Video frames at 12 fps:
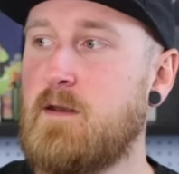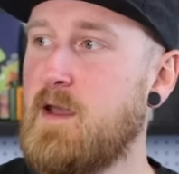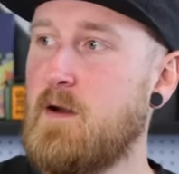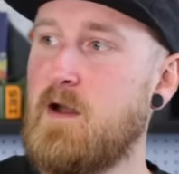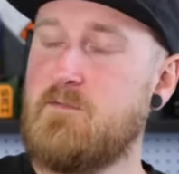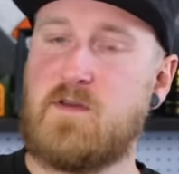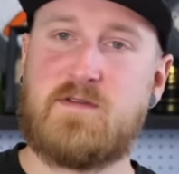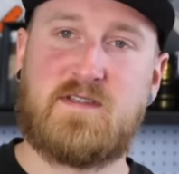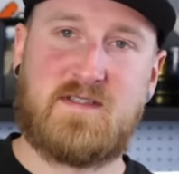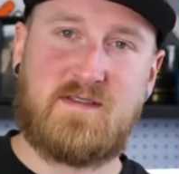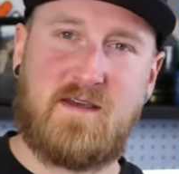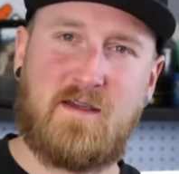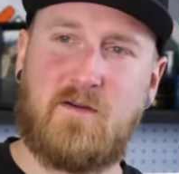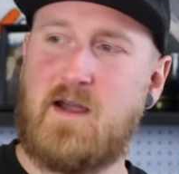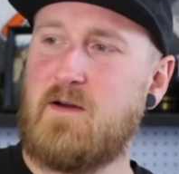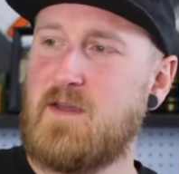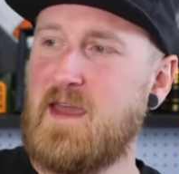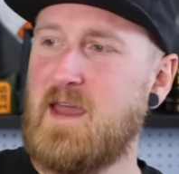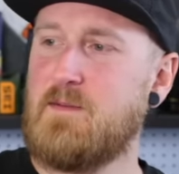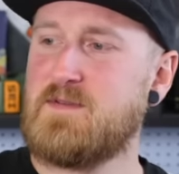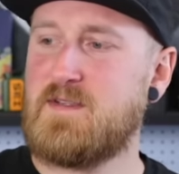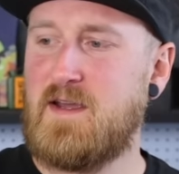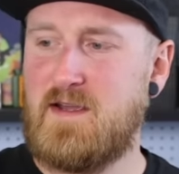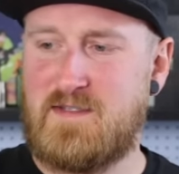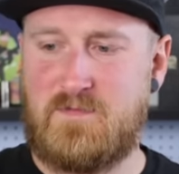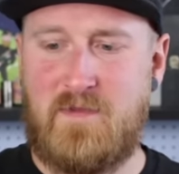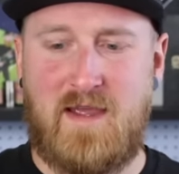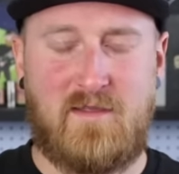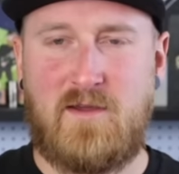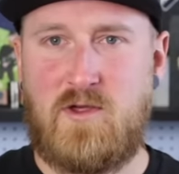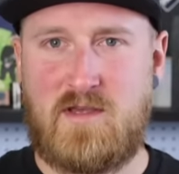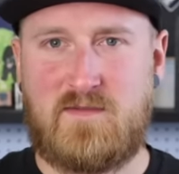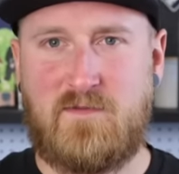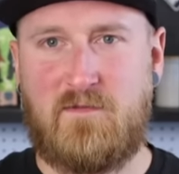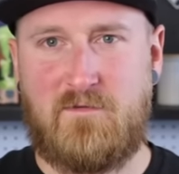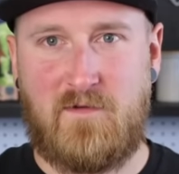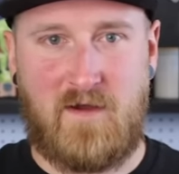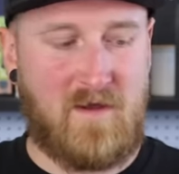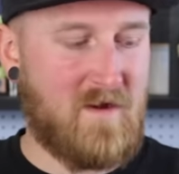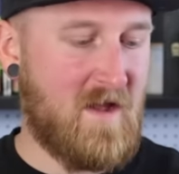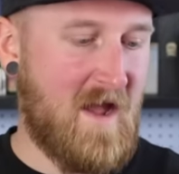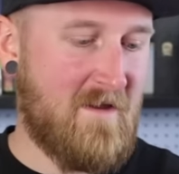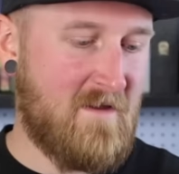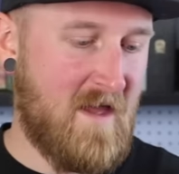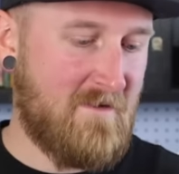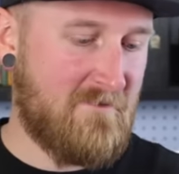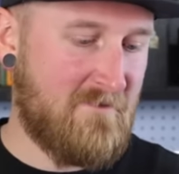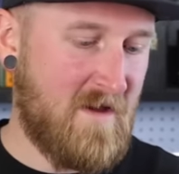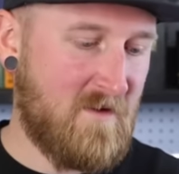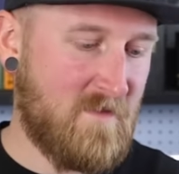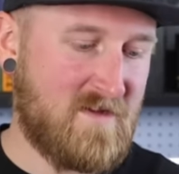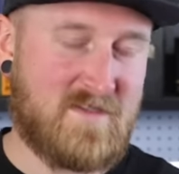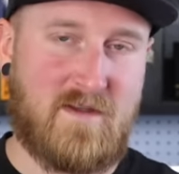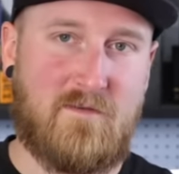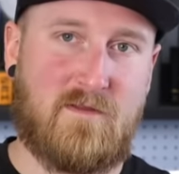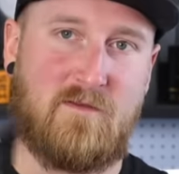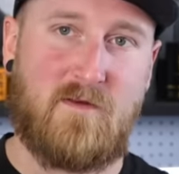Now, I've used this thing around campsites, mainly just for fun. I have found myself